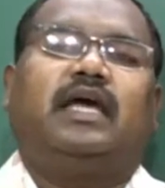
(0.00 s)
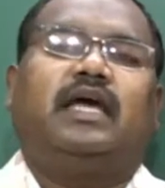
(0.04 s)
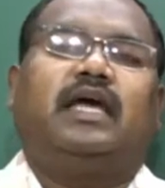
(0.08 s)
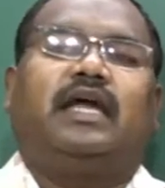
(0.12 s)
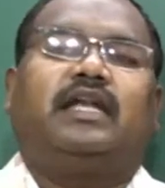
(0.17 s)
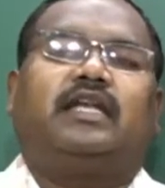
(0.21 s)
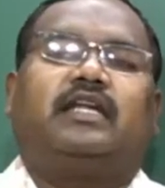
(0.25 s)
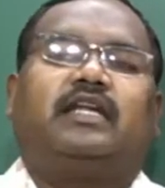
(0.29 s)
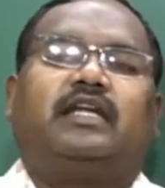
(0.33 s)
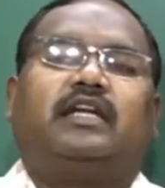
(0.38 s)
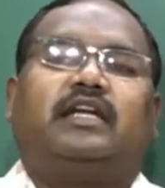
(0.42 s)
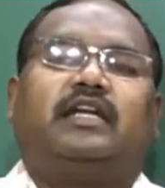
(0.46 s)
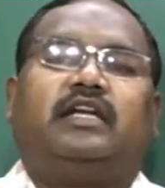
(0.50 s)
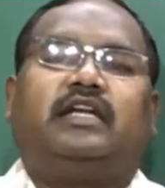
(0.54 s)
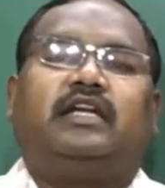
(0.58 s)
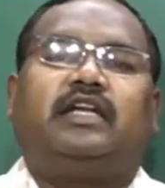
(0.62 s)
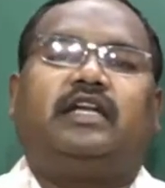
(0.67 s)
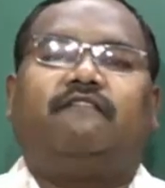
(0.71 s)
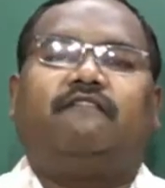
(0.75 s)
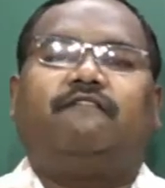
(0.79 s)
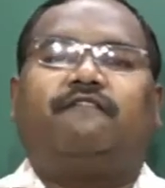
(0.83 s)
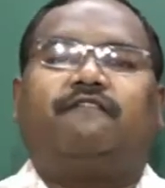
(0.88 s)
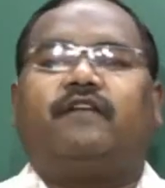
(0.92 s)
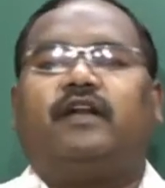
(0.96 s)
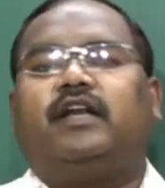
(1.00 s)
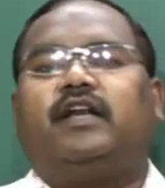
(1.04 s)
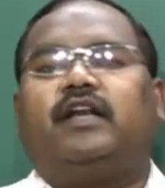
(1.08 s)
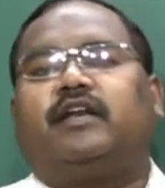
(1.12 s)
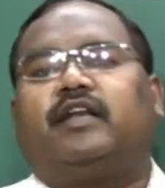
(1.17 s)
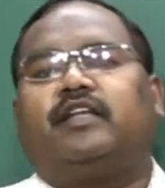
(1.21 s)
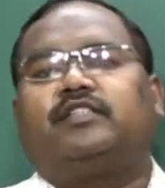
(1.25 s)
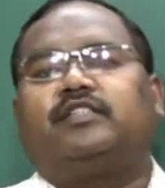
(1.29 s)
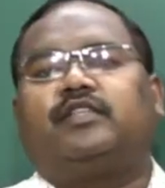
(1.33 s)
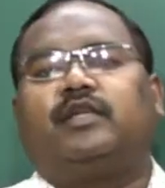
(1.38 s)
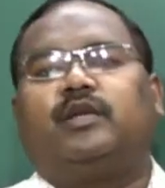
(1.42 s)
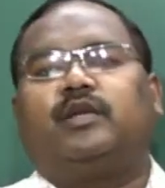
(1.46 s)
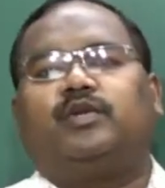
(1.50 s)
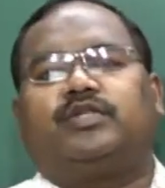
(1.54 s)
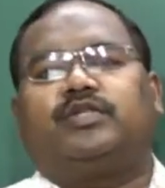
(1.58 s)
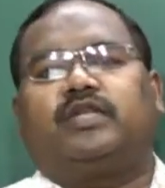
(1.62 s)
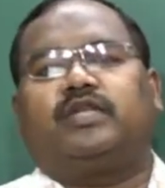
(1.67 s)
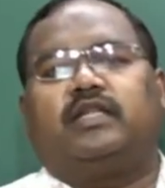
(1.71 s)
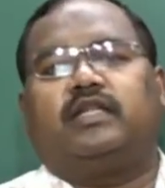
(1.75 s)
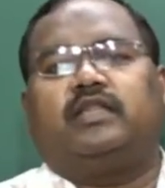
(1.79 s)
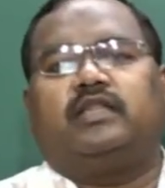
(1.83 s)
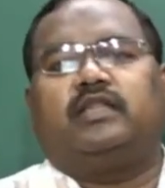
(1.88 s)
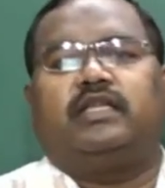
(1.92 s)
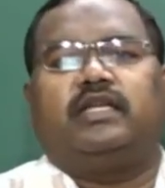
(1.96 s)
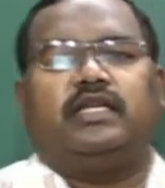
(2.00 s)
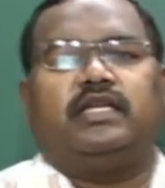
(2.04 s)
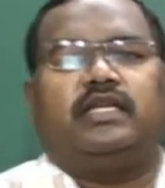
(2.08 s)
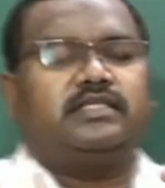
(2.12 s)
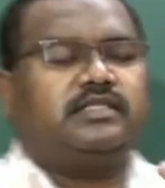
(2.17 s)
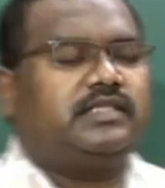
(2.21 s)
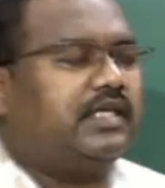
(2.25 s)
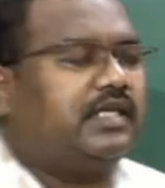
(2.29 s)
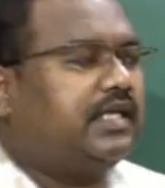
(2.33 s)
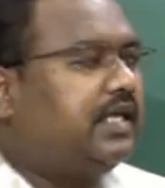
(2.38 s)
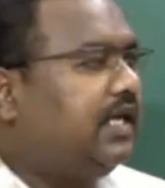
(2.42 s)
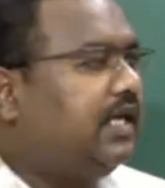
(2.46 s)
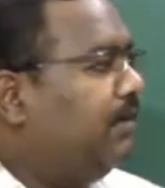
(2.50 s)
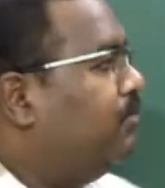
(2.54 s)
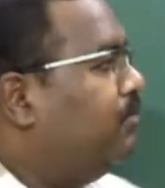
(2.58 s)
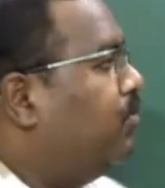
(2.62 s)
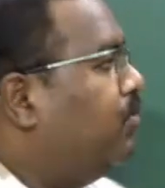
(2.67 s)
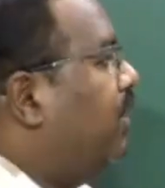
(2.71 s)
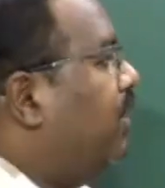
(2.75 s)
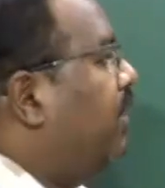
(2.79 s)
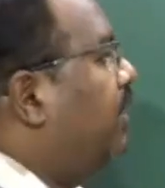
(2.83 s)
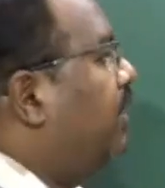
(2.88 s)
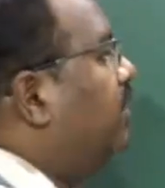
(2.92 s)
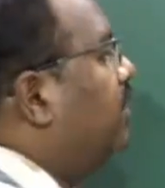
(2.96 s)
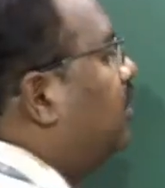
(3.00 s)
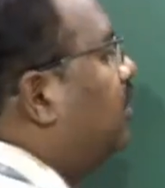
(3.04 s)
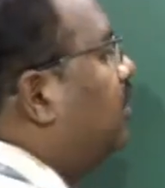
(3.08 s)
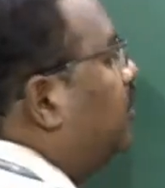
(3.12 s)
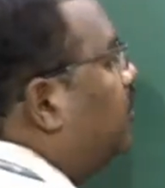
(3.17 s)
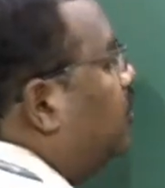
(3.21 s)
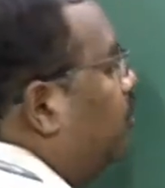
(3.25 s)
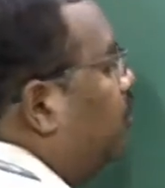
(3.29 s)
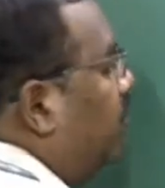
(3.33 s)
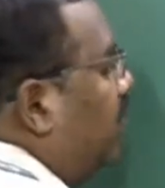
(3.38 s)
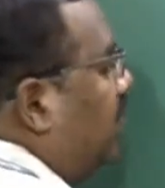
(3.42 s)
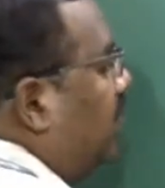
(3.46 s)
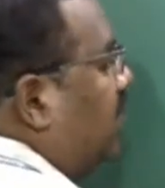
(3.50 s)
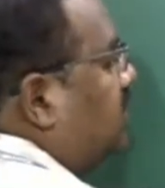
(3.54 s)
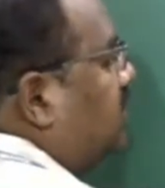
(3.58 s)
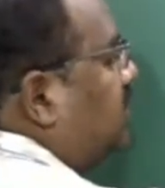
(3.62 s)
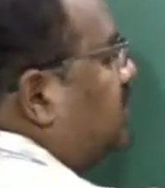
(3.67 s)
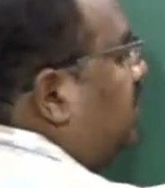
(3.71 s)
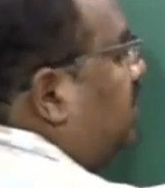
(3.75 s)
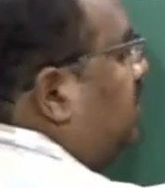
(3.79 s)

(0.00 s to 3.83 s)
at different resolution. That is the key point, whereas